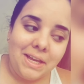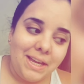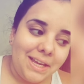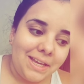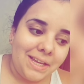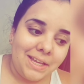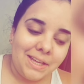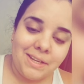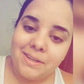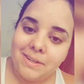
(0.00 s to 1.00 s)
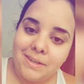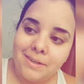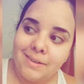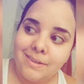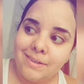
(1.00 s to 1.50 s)
and
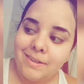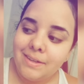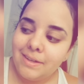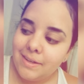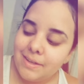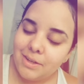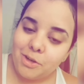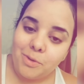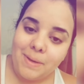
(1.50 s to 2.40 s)
go to